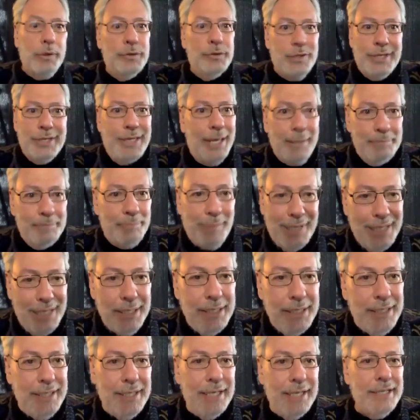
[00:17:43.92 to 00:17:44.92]
that
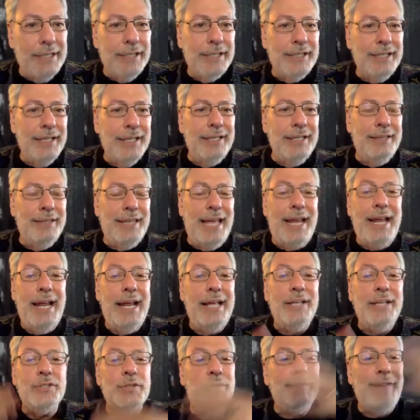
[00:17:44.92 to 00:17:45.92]
be, in the
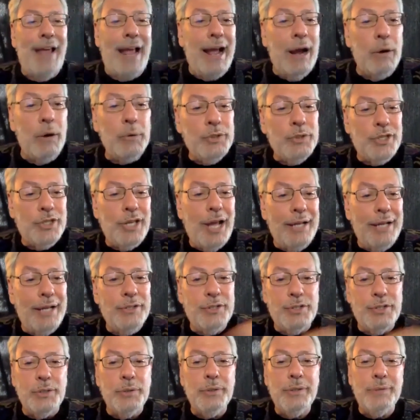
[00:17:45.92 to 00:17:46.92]
hands of outside
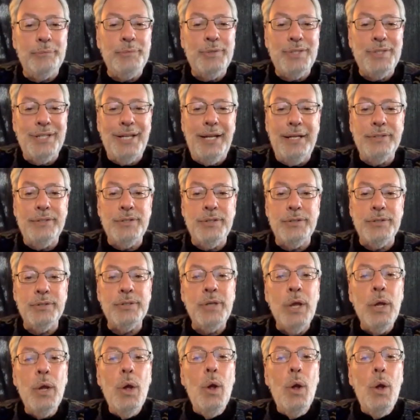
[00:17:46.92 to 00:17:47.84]
circumstances,